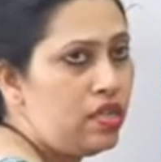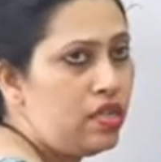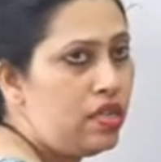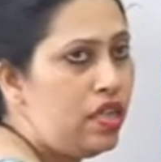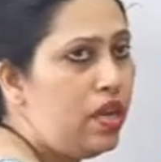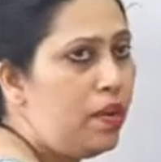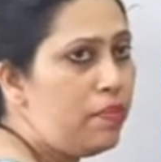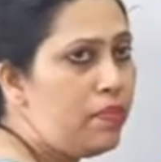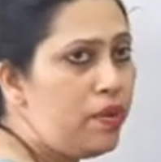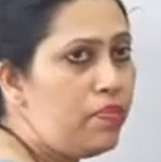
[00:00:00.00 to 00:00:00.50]

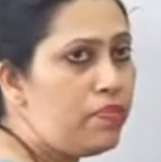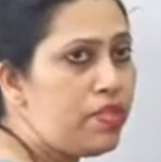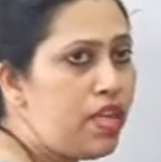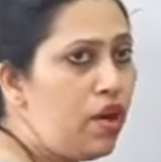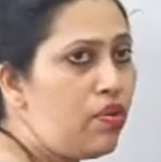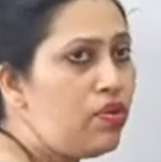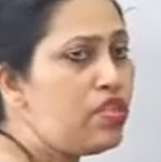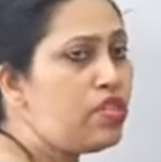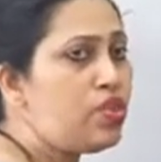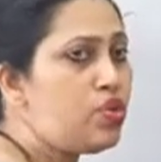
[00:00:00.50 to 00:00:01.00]
The duck
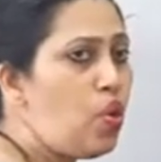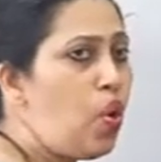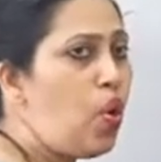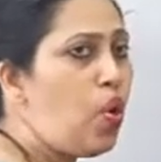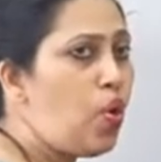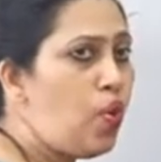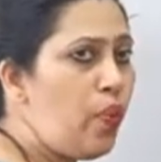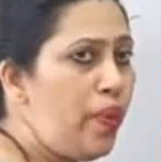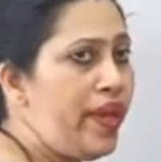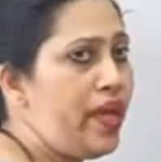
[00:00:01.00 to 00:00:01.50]
sound is
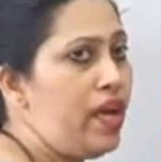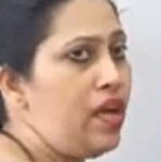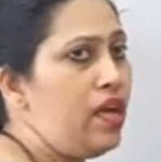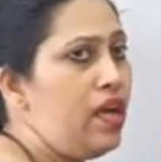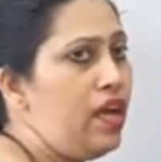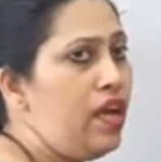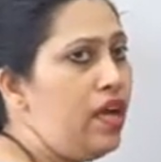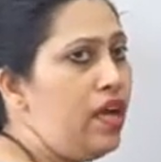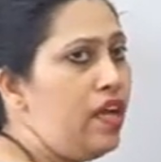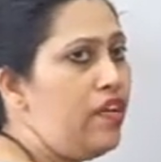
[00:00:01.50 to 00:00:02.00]
so
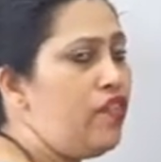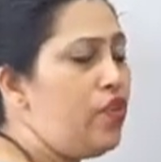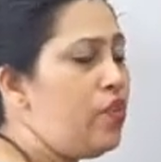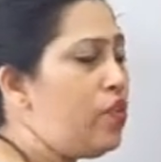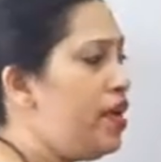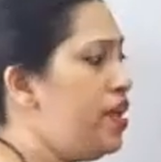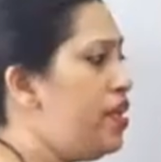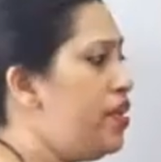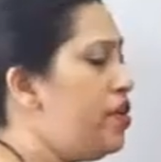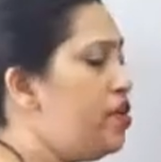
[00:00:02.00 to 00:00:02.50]
quick. If
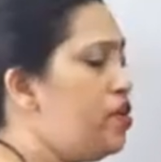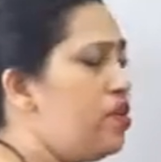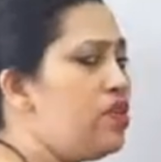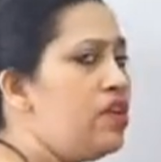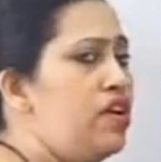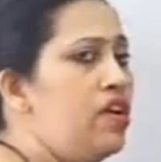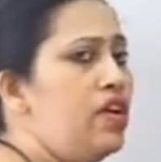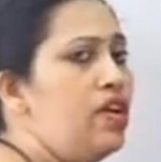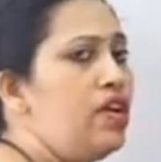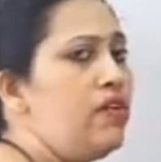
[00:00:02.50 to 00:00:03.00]
you can
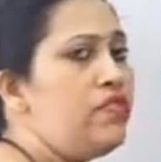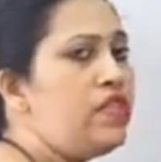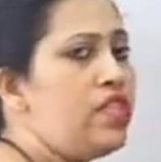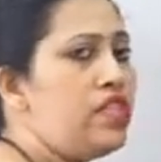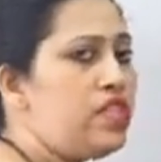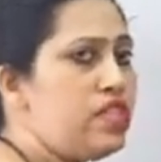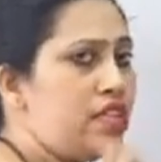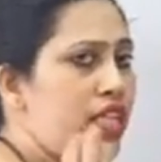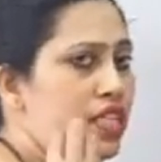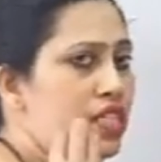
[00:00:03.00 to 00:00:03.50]
hear with
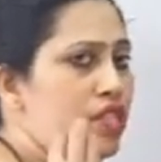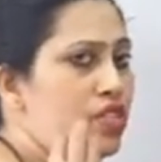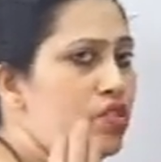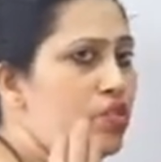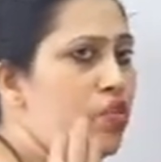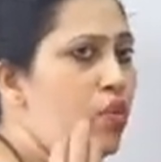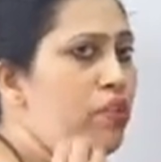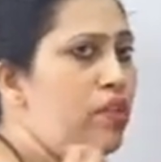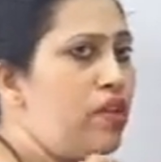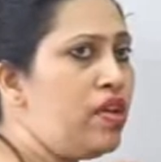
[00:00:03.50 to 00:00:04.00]
the
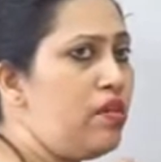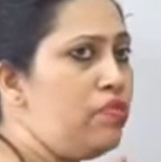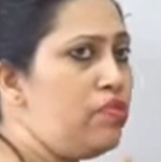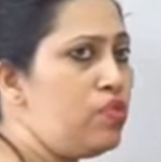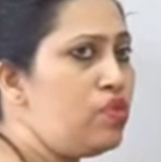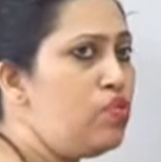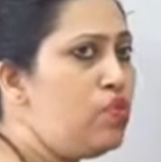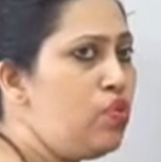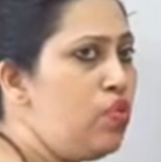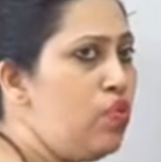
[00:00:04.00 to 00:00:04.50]
stethoscope, you
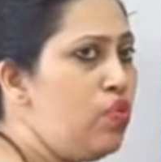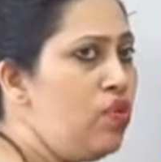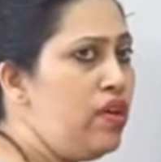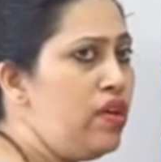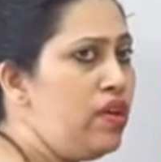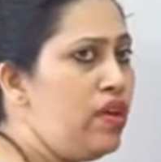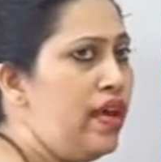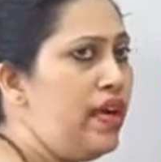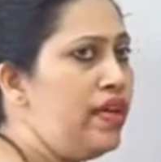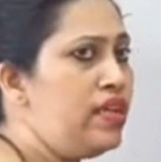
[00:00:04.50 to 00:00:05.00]
come to
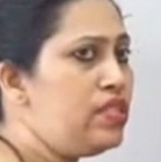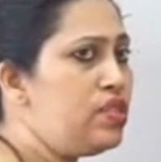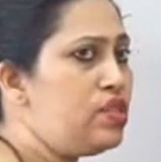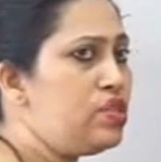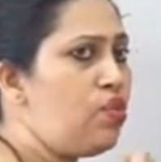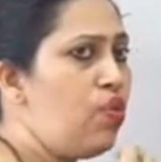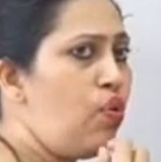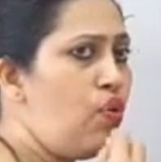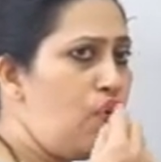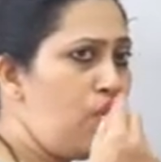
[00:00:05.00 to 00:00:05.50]
know
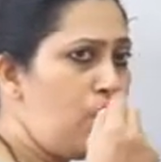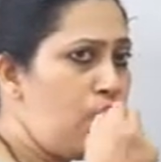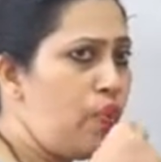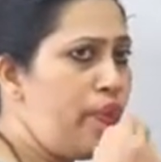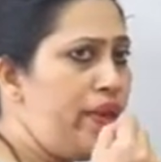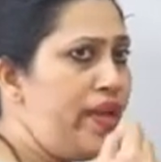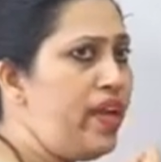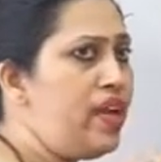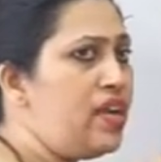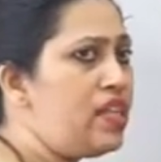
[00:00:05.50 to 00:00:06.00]
it's so
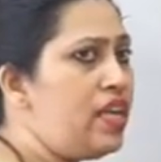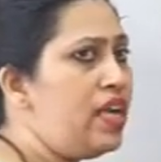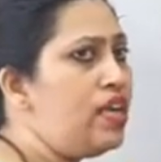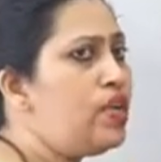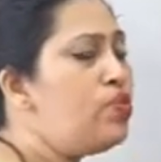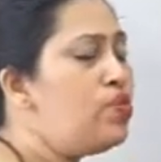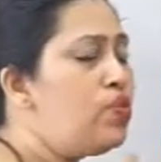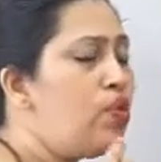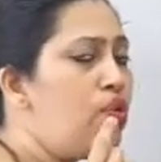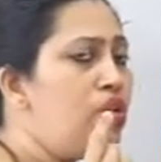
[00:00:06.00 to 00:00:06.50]
quick
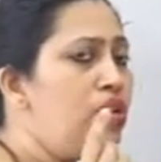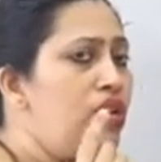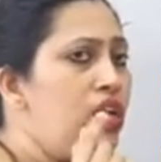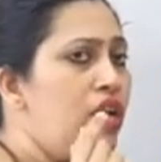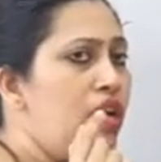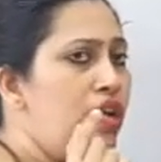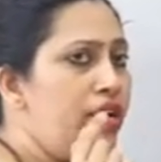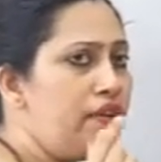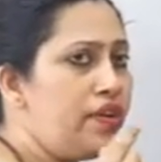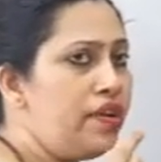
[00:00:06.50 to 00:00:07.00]
that you
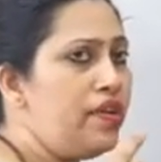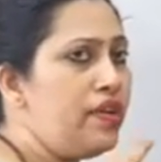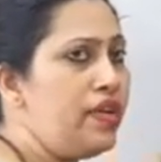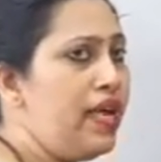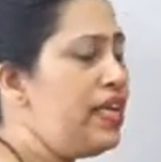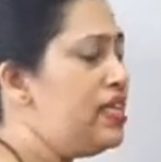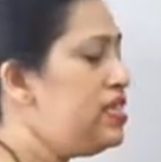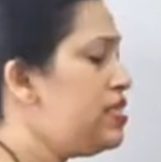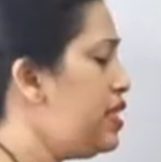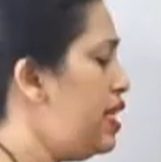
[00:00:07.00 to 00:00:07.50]
don't
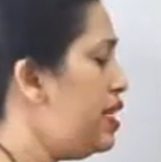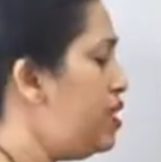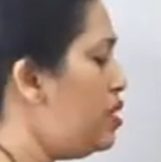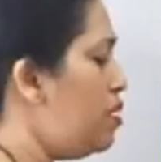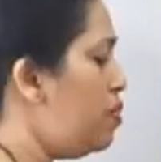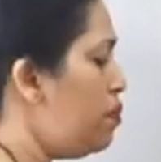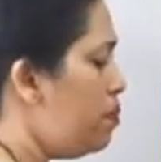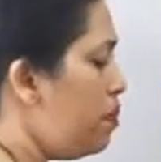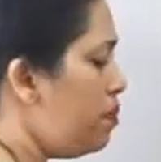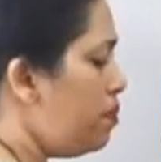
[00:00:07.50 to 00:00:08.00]
realize that
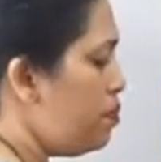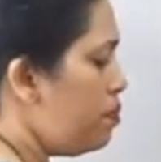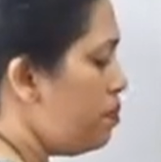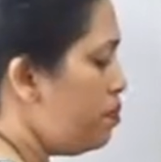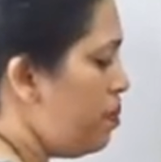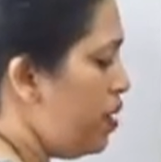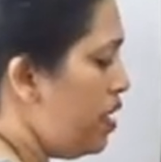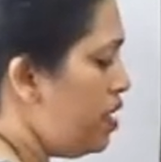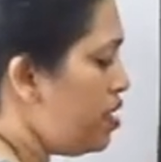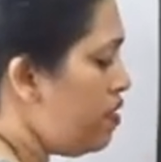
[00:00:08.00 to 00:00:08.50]

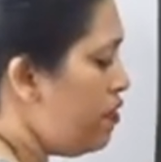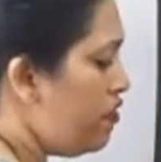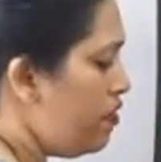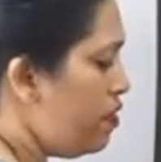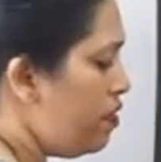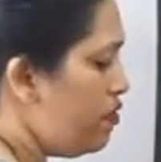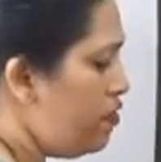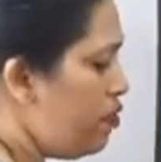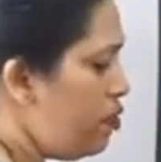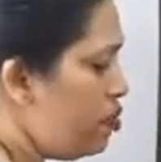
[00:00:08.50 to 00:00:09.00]
the
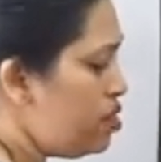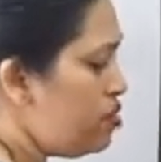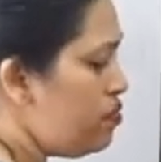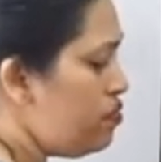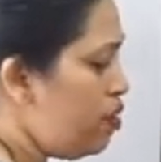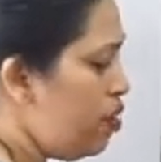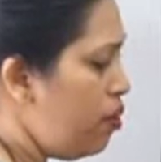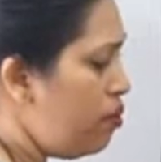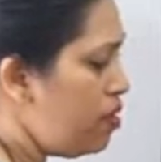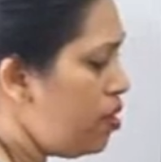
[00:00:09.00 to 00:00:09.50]
blood
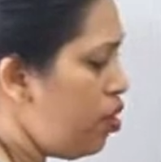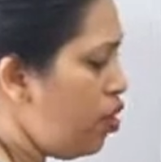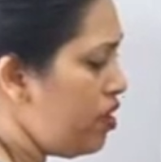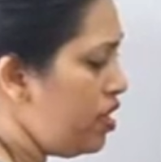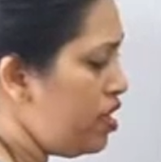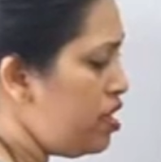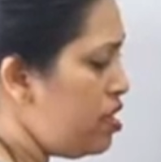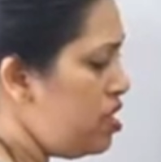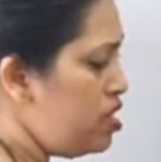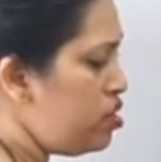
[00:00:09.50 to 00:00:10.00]
flows from the
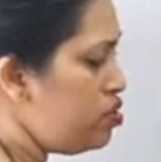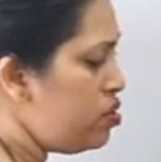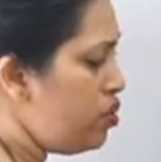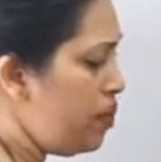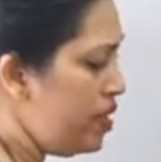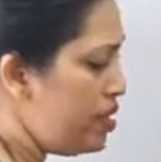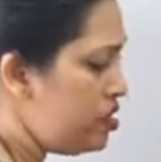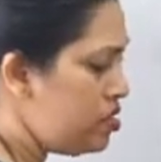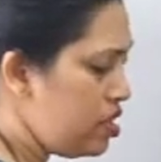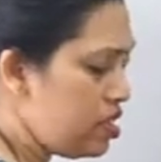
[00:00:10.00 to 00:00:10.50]
auricles to the
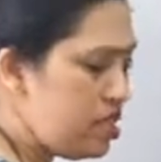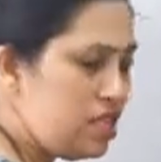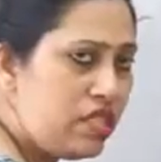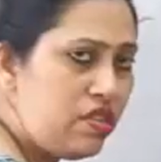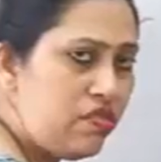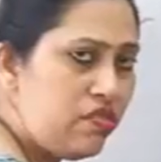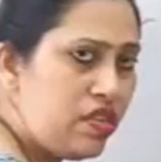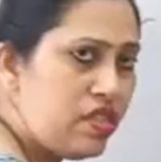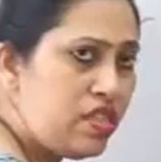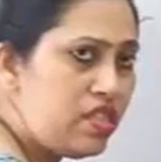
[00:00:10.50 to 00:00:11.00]

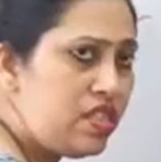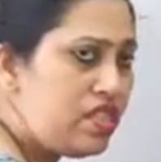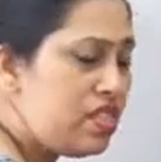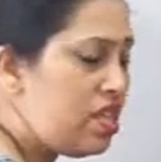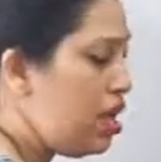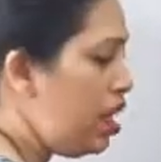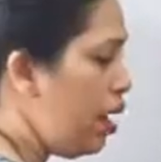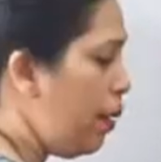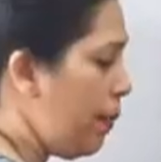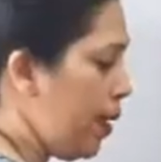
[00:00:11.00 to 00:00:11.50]
ventricles
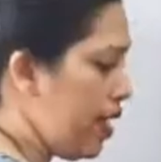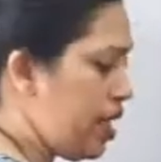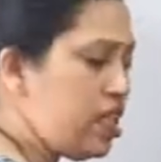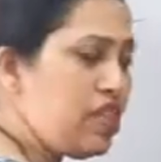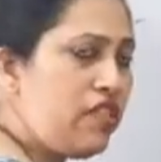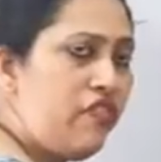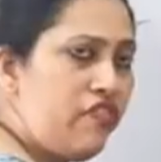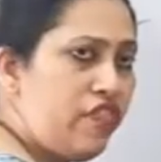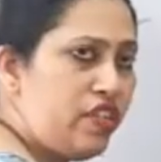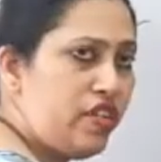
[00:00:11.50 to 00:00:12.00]
first,
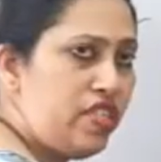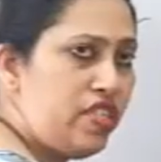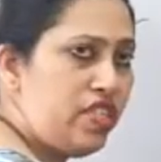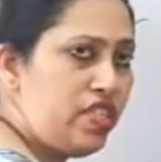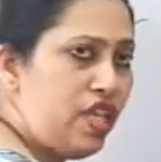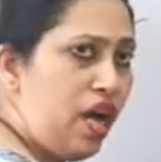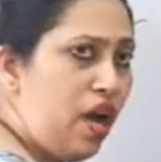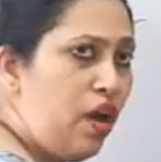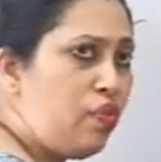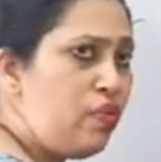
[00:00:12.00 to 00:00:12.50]
making the
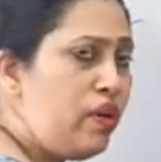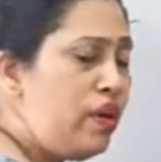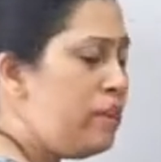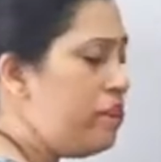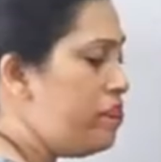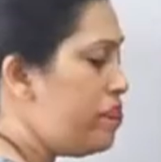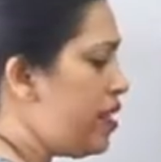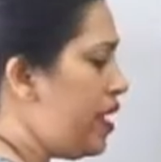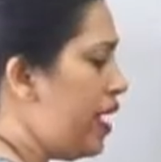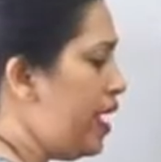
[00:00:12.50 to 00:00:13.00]
first
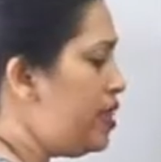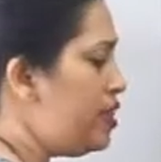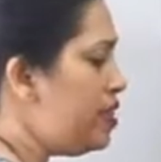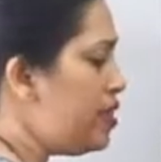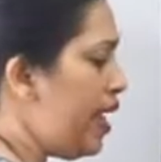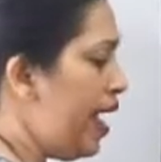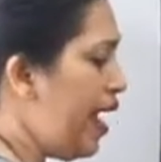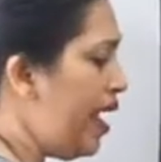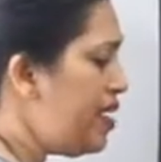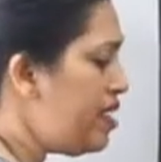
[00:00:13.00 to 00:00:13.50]
sound.
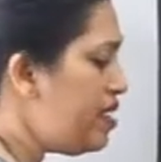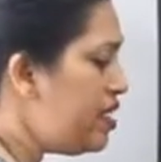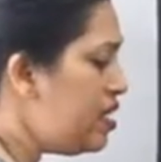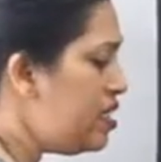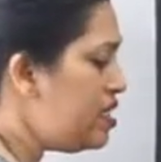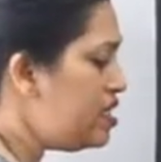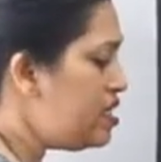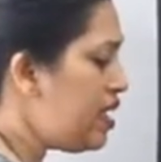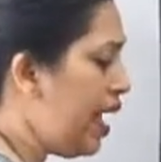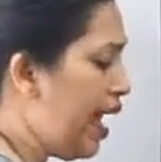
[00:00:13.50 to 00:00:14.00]
And
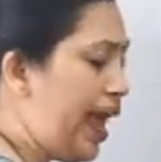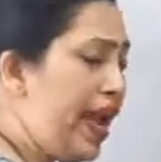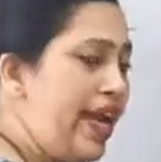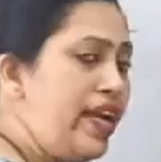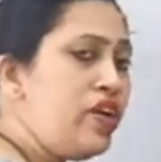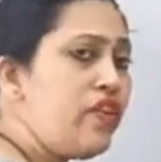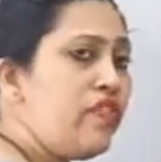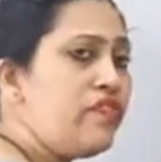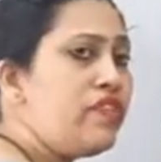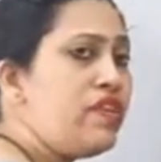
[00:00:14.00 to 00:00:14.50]
that is the
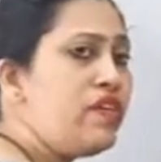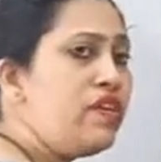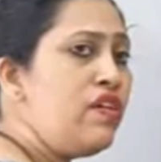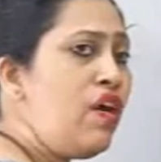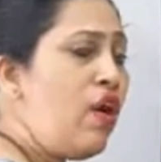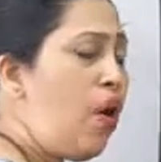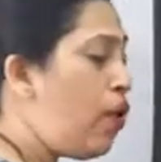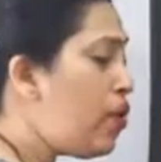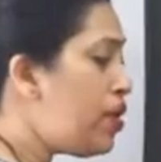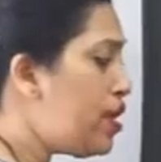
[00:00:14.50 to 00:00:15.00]
end of the
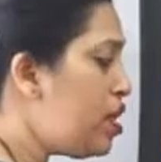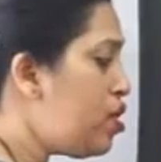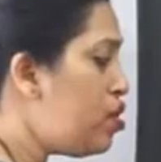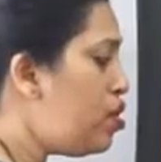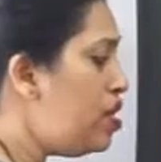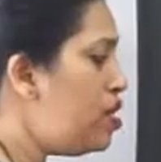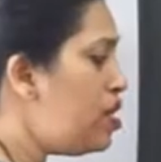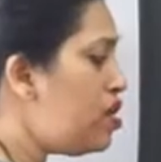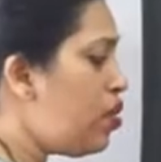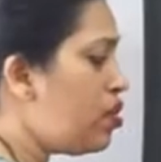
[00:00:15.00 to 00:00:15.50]

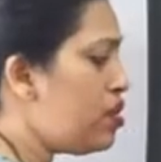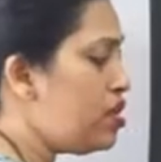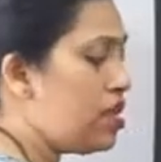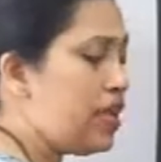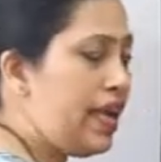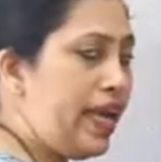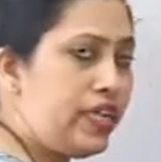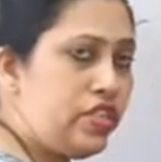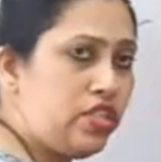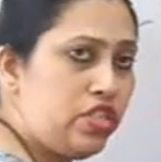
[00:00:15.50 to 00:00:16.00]
auricular
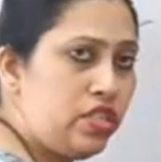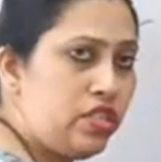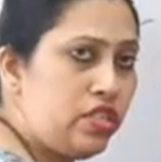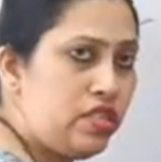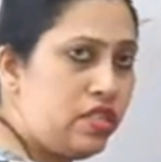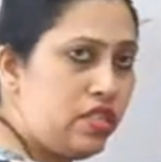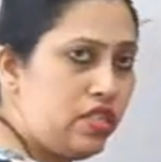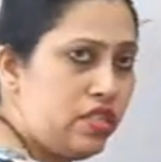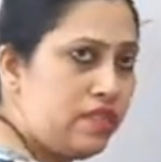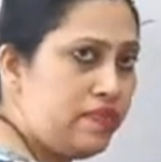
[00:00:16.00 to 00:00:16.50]

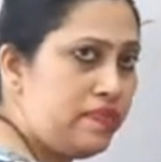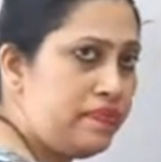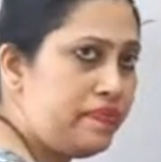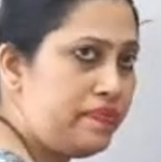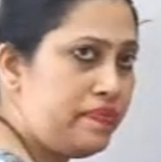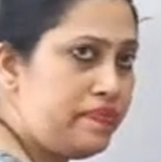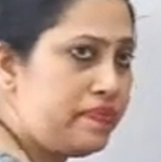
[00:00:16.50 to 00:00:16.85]
contractions.